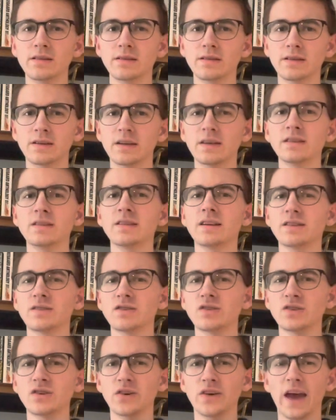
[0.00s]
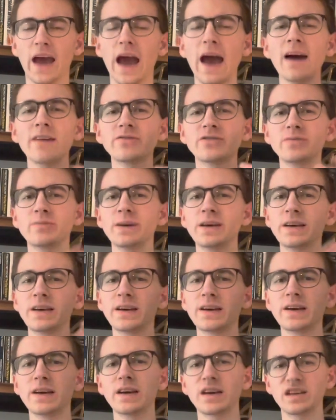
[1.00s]
doesn't necessarily have to be
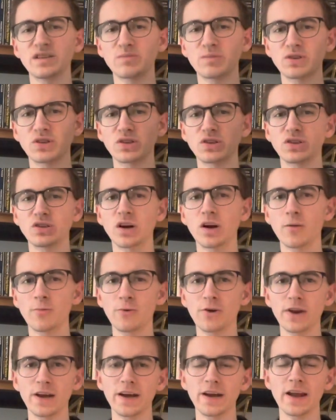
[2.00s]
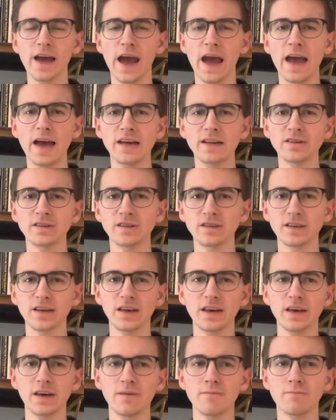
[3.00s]
as much interpreted as
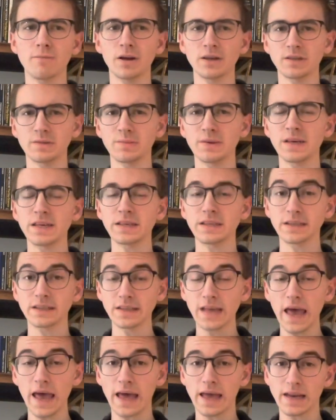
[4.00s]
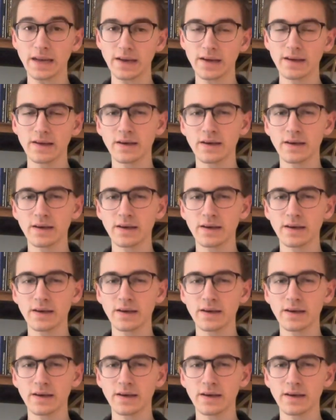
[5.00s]
it must be said.